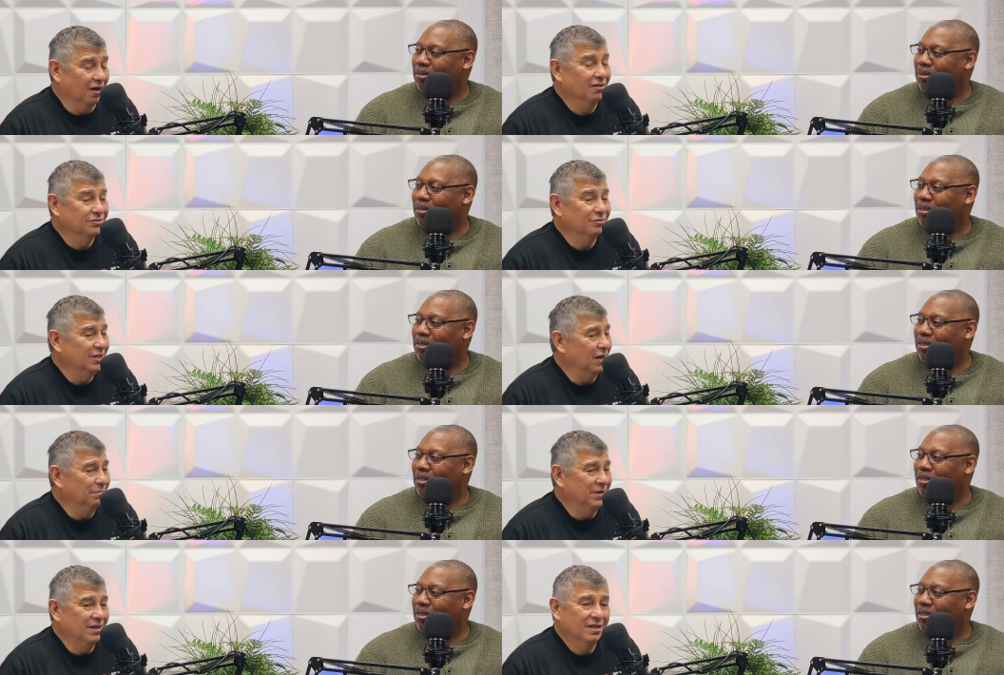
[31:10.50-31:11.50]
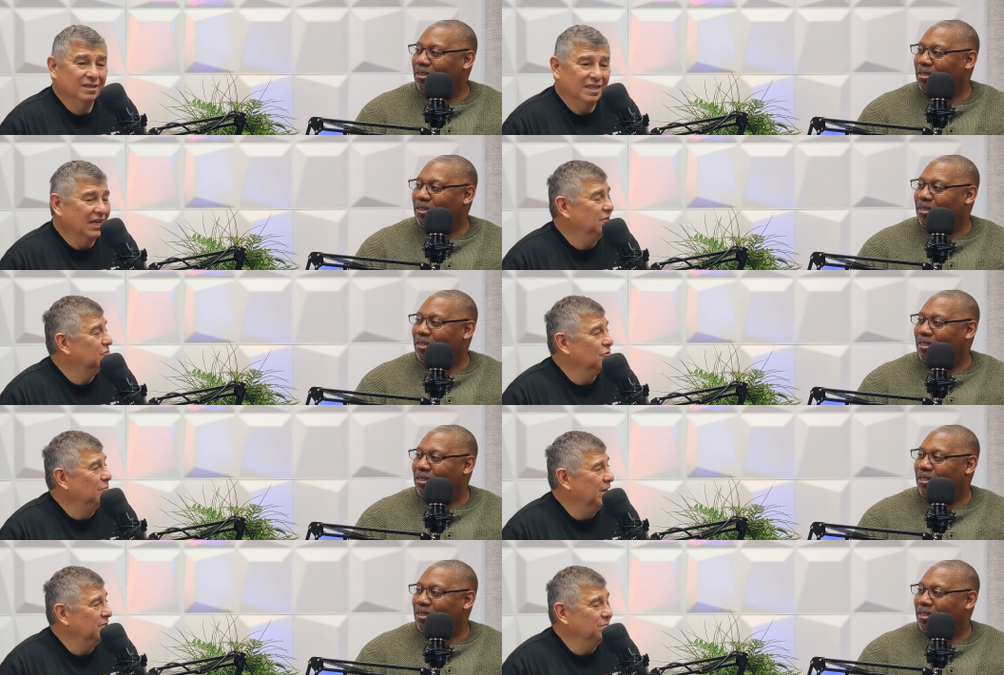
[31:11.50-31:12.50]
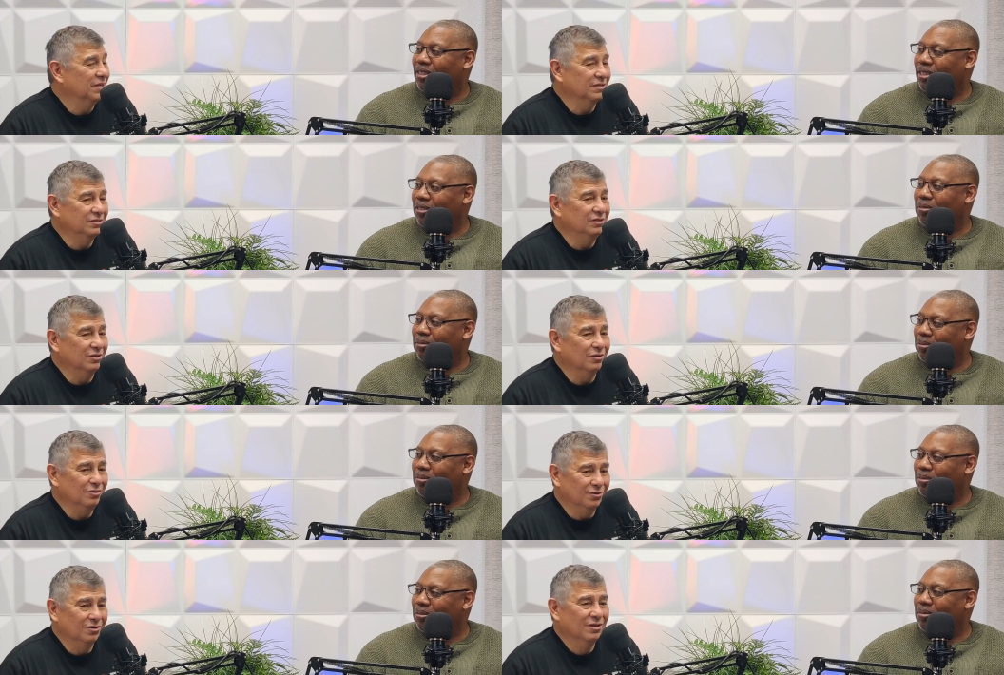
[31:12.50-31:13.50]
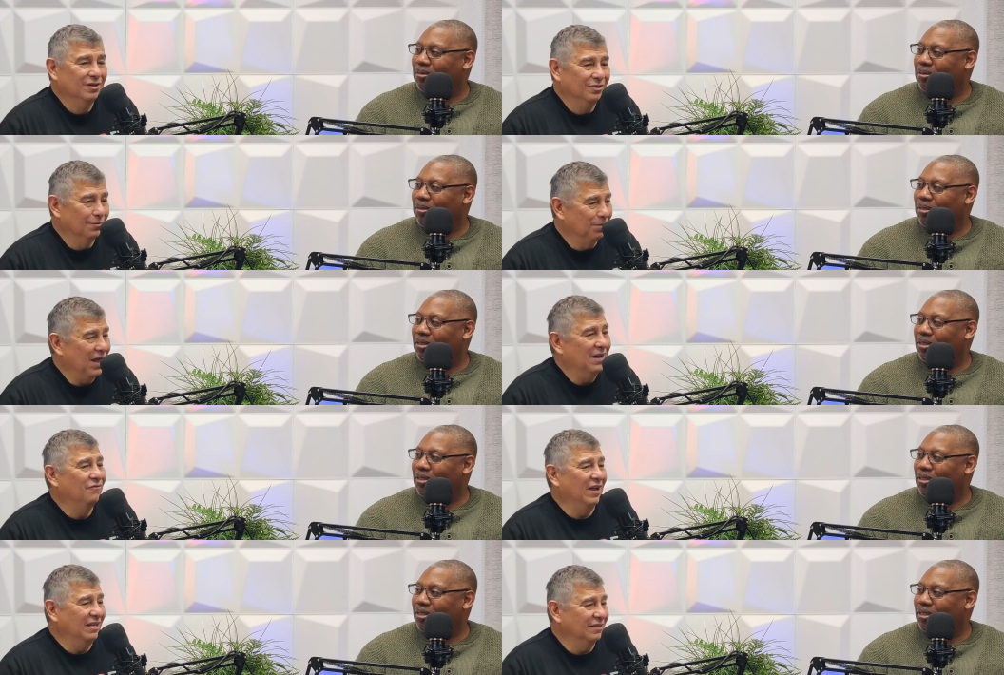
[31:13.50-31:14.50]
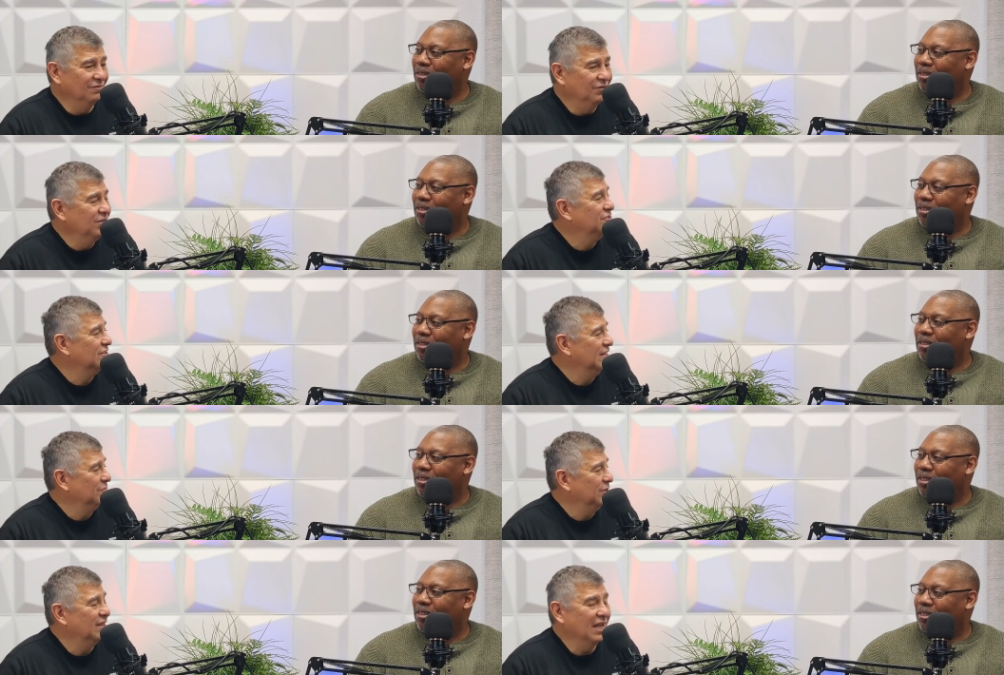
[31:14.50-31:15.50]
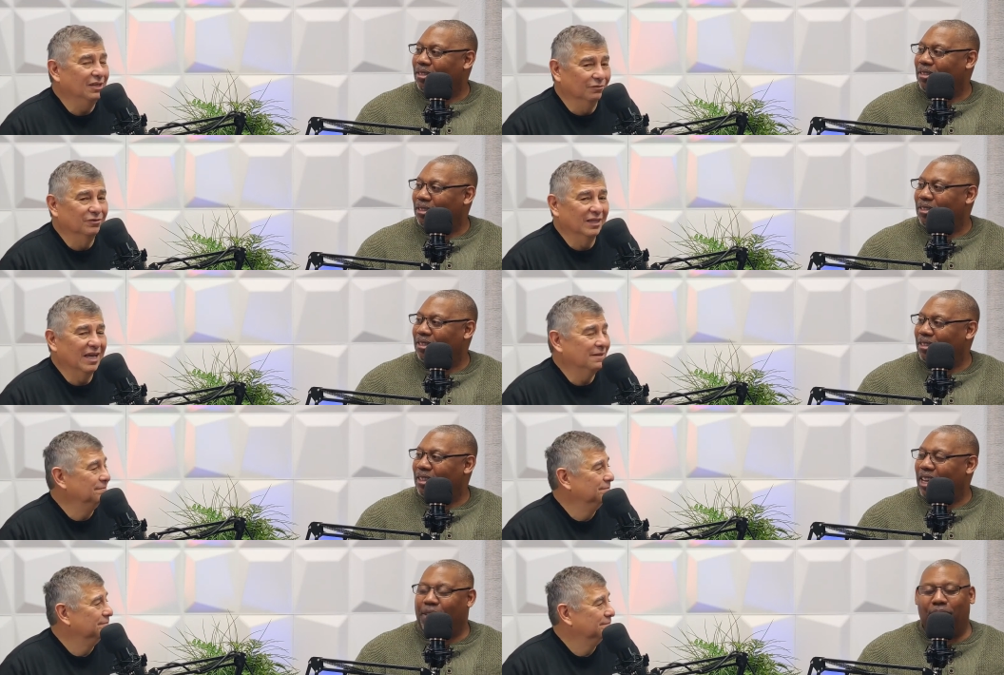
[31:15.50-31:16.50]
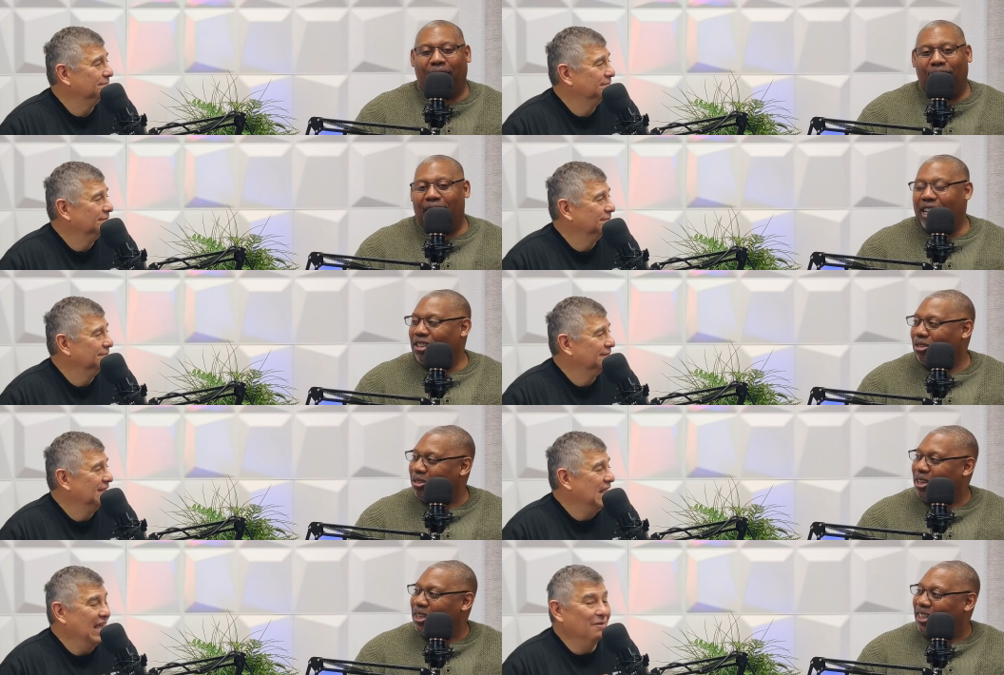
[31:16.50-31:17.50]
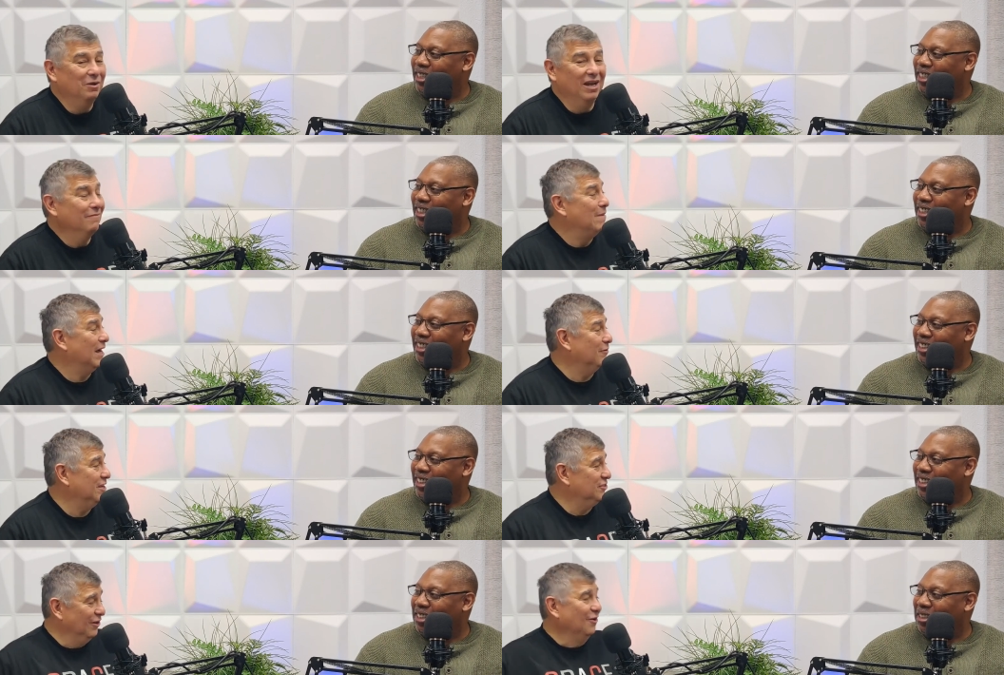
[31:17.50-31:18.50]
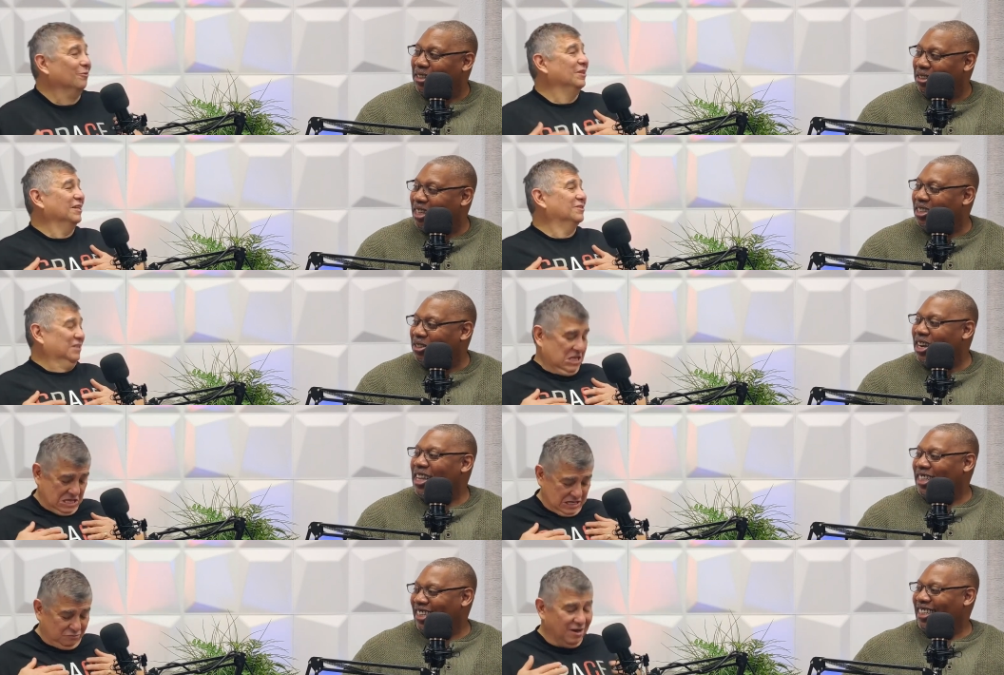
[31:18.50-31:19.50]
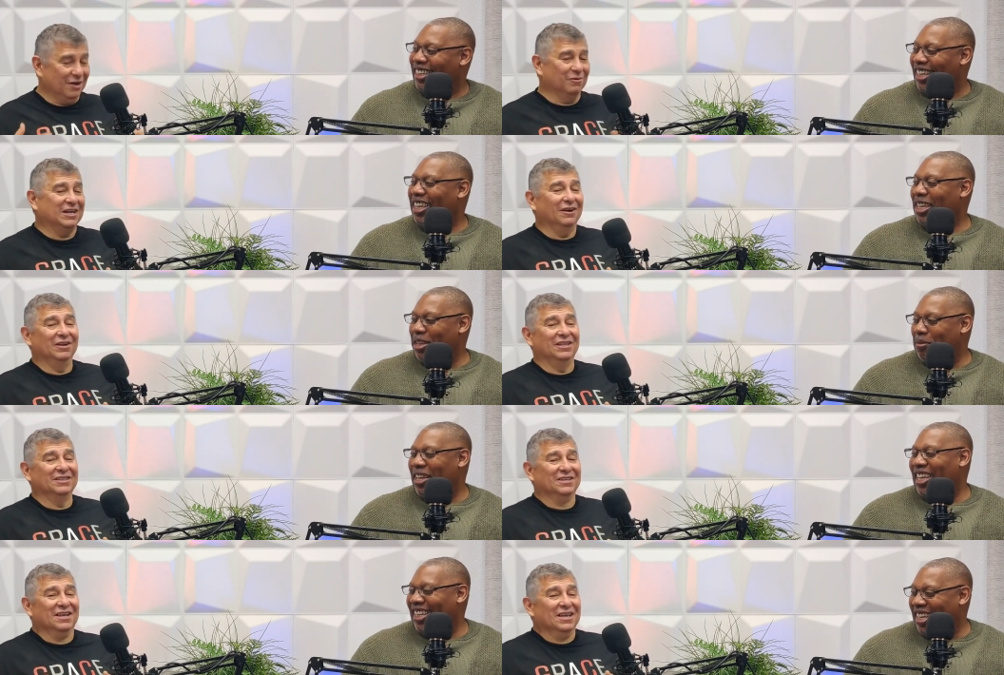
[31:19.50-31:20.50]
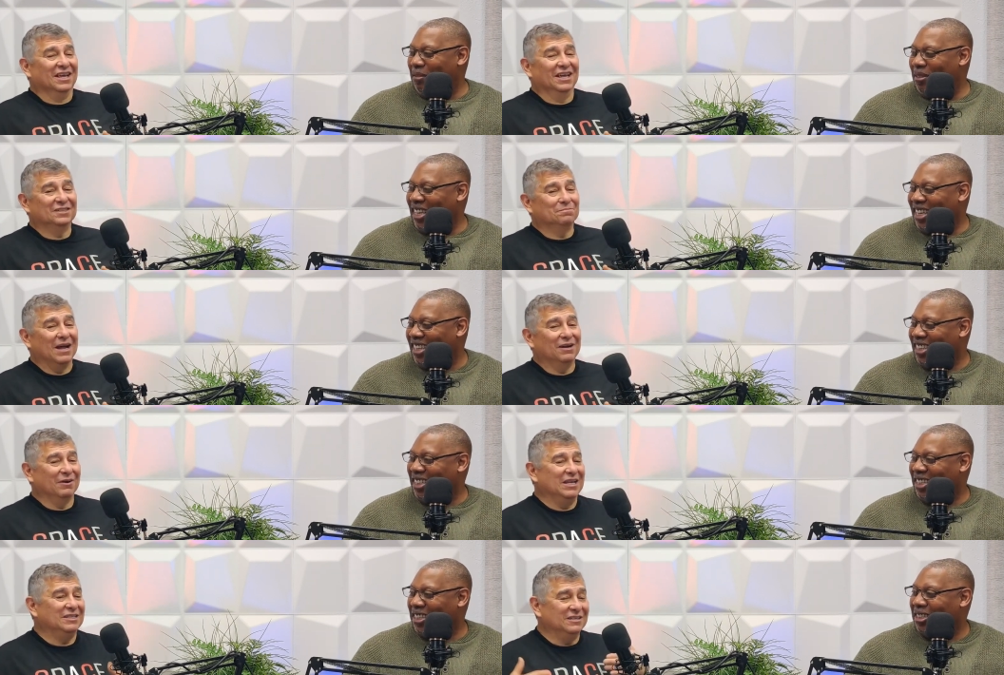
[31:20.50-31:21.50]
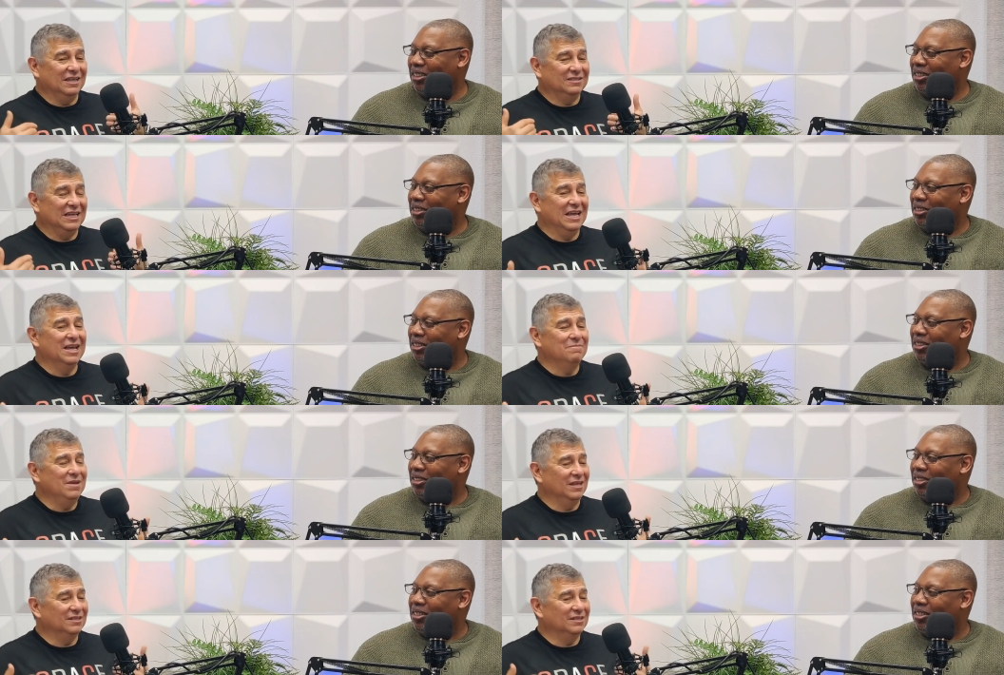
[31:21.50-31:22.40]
Speaker 1: also there. But thank you so much because you know you're you're applying faith and vision, and we thank you for that.
Speaker 2: Amen. Thank you.
Speaker 1: And we live by grace alone. That's, that's right. That's why we carry Amen. this. Amen. It's by grace. It, it's Him.